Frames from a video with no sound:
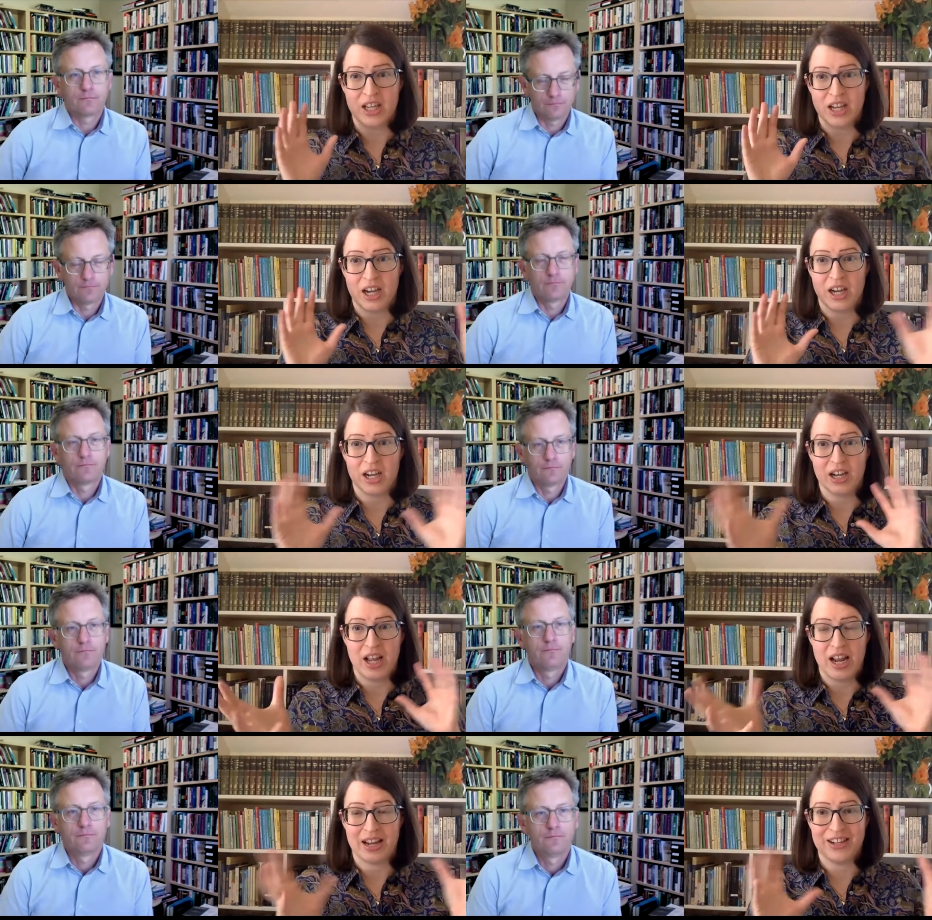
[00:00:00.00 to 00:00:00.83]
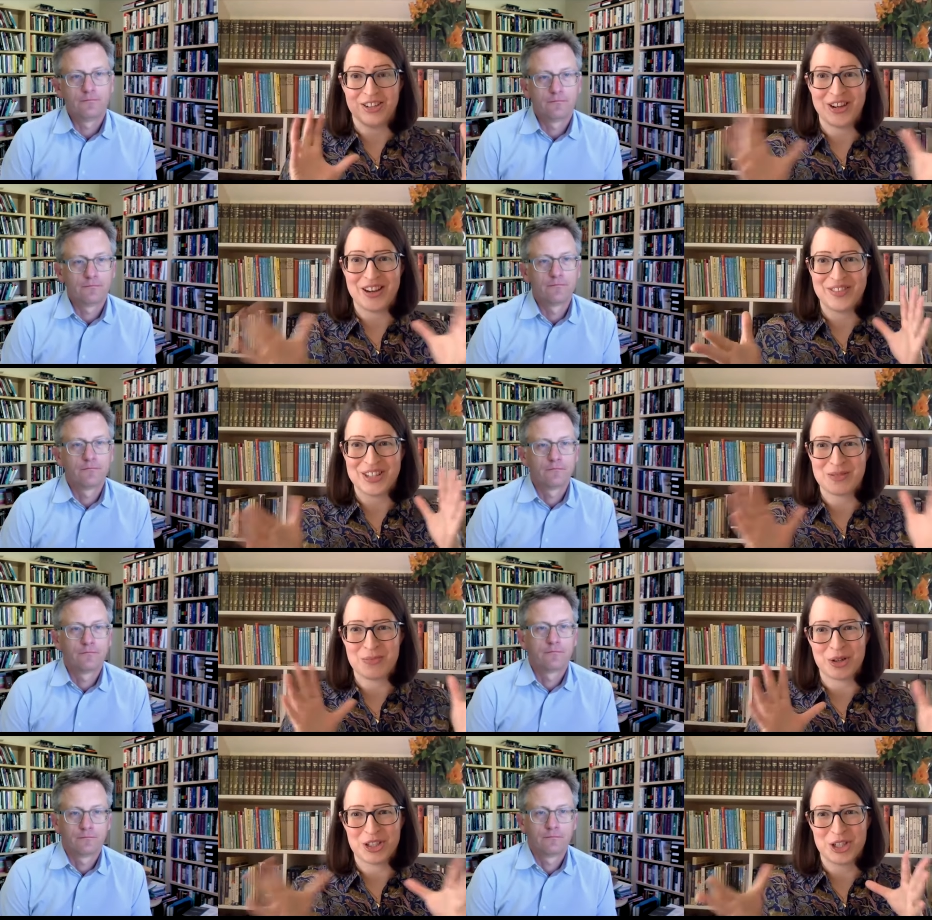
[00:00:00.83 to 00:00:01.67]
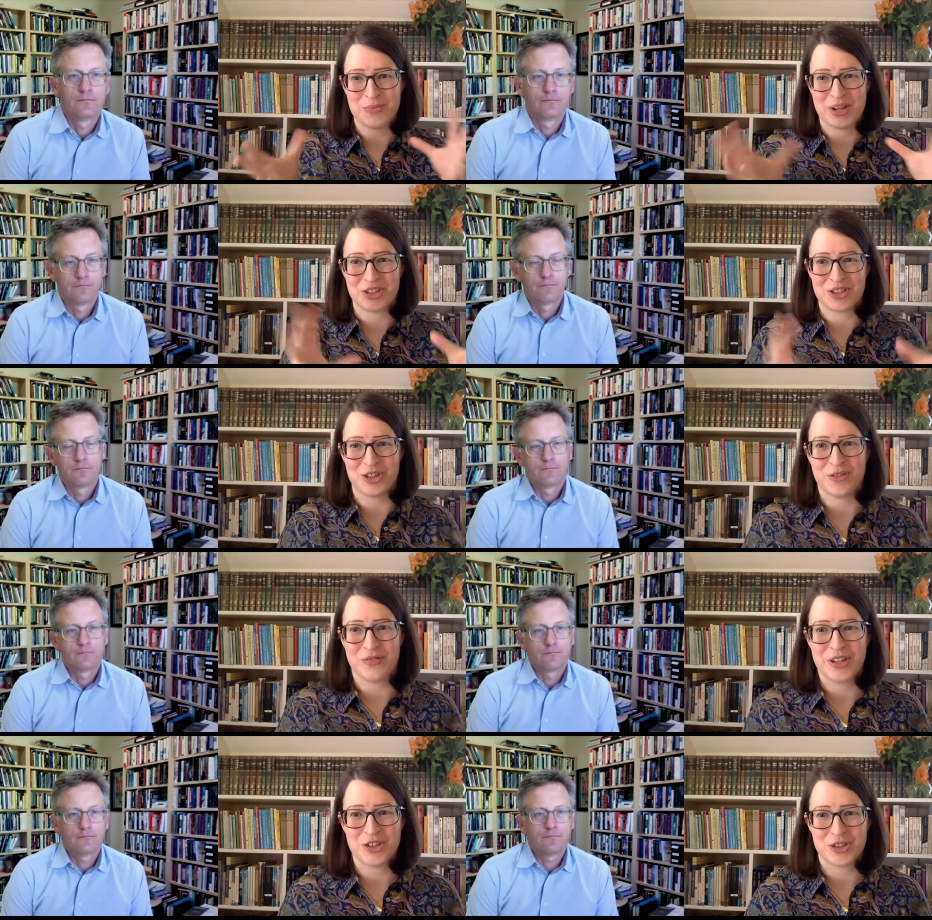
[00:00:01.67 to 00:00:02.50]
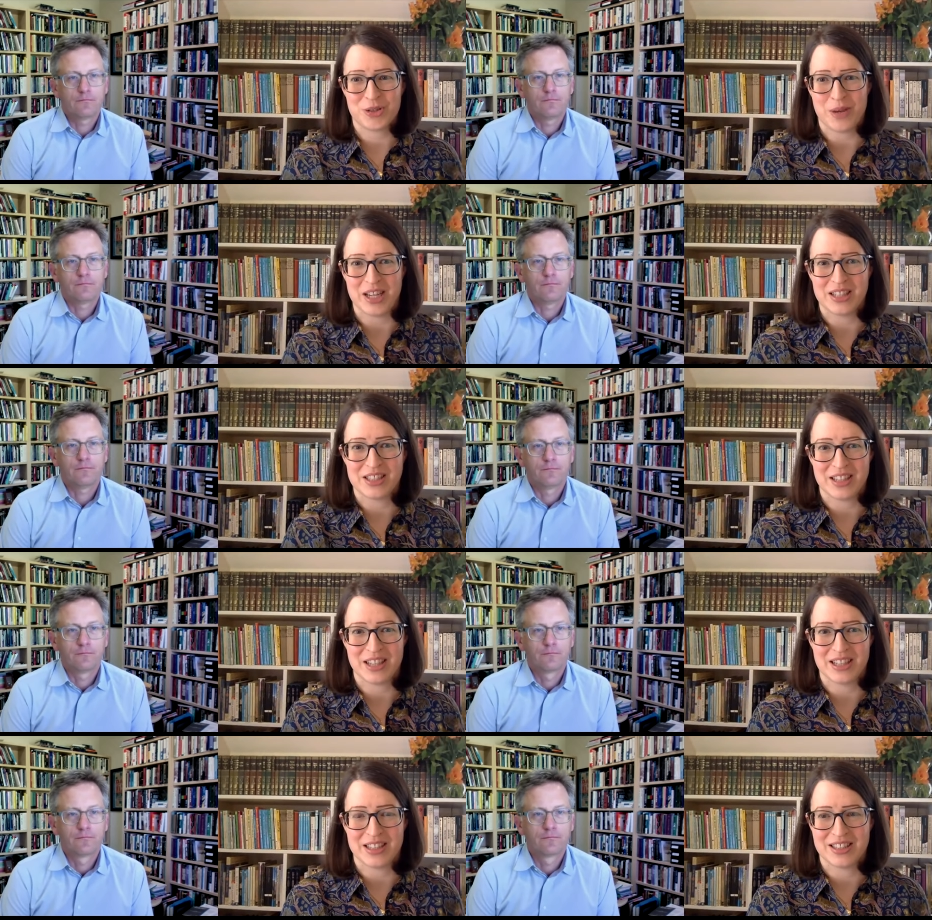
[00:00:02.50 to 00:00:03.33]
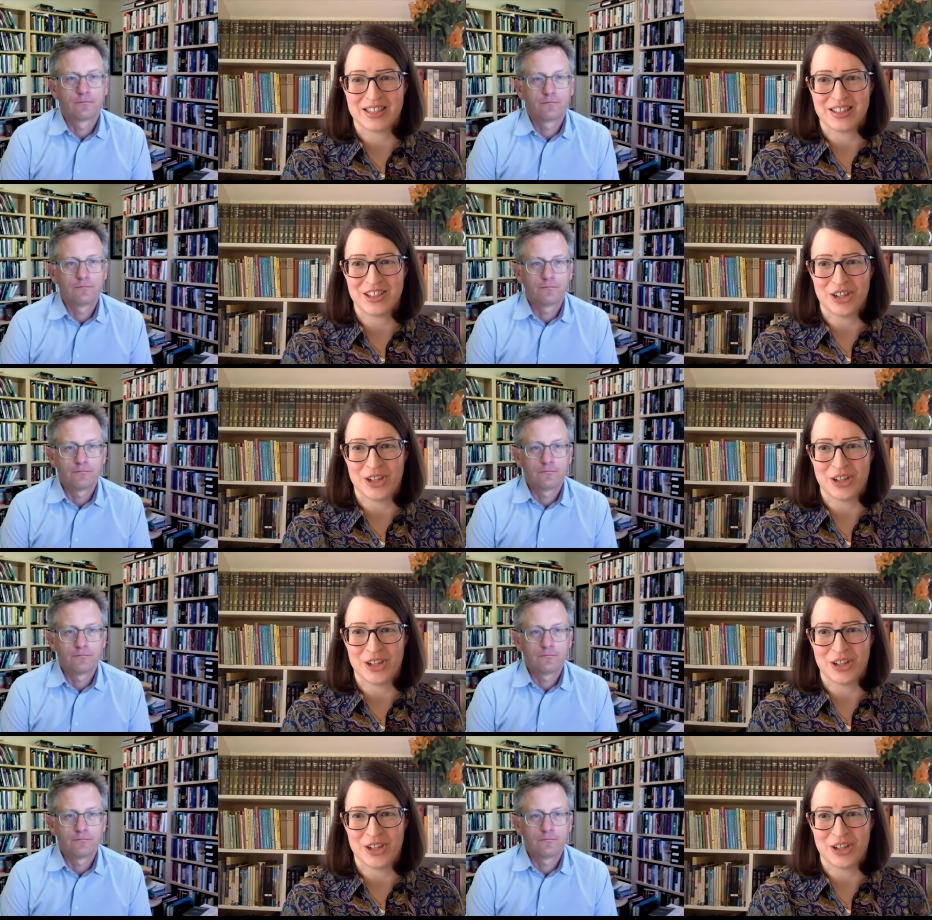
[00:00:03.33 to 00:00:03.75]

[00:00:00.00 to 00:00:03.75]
Speaker 1: and you have this multidimensional feature space that's,